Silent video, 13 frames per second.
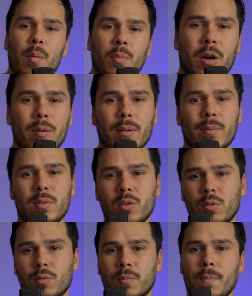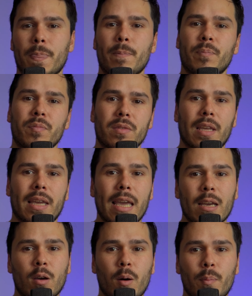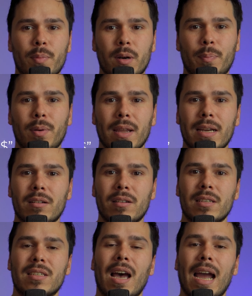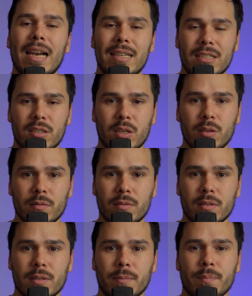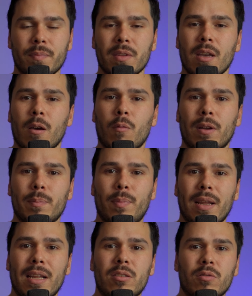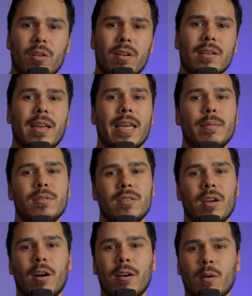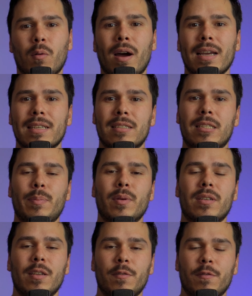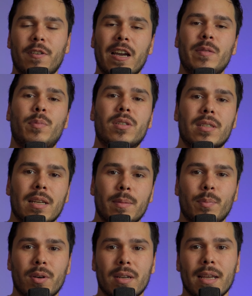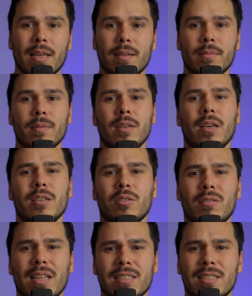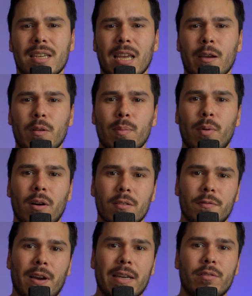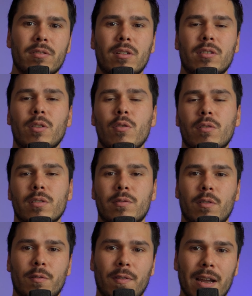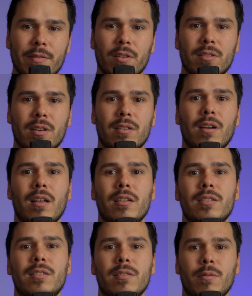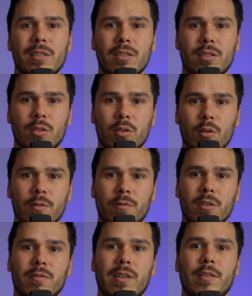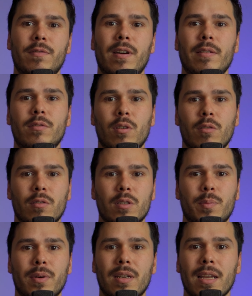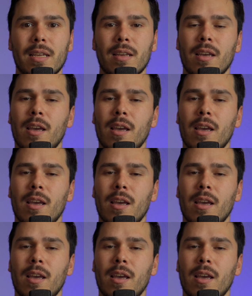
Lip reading: Problem 2. The income per player is highly skewed. With play-to-earn games, the ROI is typically 5% per day. So let's say we bought 500 tokens for $500, which is good for 25 tokens per day,